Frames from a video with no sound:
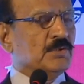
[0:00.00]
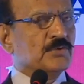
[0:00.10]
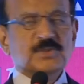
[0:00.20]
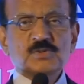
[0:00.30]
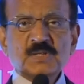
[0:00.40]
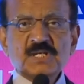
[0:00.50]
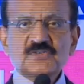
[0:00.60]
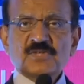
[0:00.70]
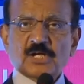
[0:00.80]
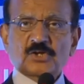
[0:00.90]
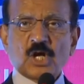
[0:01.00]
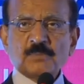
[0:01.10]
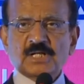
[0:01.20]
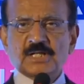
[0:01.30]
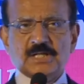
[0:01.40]
So which means
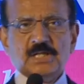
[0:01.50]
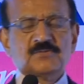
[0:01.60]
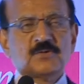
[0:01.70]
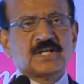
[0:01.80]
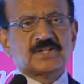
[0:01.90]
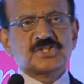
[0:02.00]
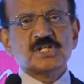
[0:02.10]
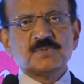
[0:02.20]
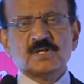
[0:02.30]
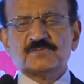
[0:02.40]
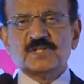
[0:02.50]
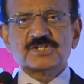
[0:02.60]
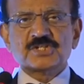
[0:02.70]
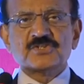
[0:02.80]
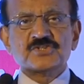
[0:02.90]
economically, if you look at GDP of
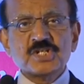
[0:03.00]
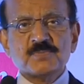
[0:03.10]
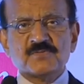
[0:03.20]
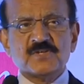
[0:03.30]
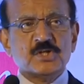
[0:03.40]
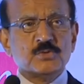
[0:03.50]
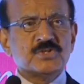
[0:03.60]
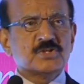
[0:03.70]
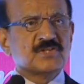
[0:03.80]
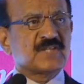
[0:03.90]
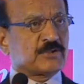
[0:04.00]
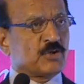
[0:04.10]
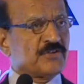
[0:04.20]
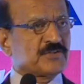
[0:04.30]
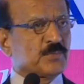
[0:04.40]
nations, GDP of individuals
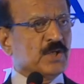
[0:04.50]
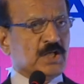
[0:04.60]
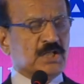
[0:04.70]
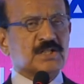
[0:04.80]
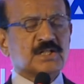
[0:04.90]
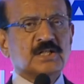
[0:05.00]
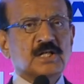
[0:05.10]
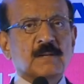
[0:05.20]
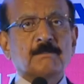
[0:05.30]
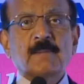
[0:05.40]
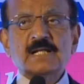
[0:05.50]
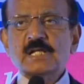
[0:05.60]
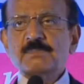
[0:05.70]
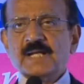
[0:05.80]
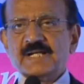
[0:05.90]
across the world
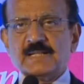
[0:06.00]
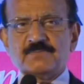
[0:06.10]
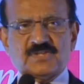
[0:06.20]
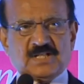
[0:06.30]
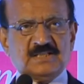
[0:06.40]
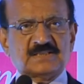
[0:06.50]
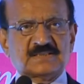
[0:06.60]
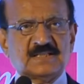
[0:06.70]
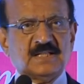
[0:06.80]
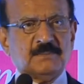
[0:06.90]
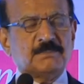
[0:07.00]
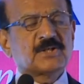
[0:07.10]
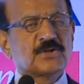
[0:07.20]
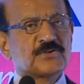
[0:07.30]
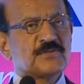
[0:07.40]
multiplied themselves
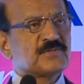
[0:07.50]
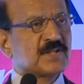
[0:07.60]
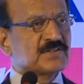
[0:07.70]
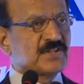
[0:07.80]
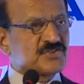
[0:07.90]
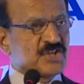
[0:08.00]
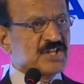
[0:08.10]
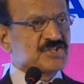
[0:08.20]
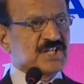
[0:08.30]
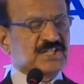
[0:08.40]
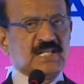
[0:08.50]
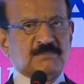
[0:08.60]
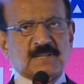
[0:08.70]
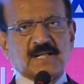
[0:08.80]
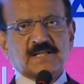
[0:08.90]
because of this change that came
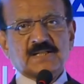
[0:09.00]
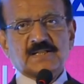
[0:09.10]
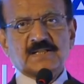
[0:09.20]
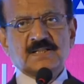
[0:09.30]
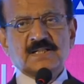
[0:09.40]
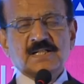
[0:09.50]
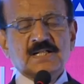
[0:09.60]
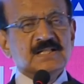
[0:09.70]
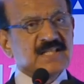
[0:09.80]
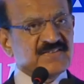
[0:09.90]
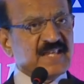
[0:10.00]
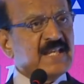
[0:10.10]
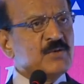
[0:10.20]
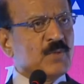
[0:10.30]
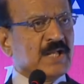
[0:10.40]
by. The
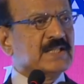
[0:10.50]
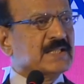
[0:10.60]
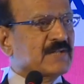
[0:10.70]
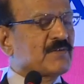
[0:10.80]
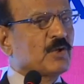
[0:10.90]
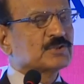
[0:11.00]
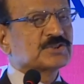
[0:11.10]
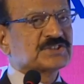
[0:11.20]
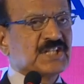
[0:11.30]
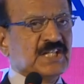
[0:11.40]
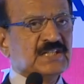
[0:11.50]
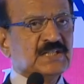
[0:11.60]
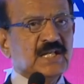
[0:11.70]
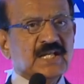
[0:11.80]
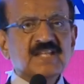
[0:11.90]
second one that we've also seen
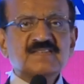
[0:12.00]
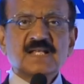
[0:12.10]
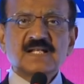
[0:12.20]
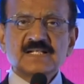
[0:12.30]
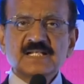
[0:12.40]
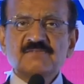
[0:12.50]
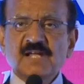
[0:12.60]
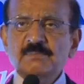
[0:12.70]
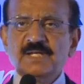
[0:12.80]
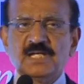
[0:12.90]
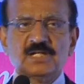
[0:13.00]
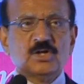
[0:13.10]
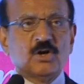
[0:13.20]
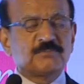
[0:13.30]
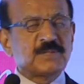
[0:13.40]
is the well-being
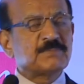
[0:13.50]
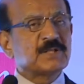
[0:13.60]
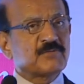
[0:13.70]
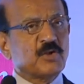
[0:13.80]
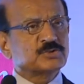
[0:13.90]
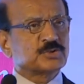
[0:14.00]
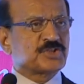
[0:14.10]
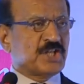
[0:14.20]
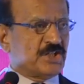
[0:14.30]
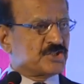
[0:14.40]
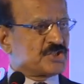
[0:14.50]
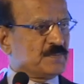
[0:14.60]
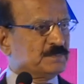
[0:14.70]
of people has also changed.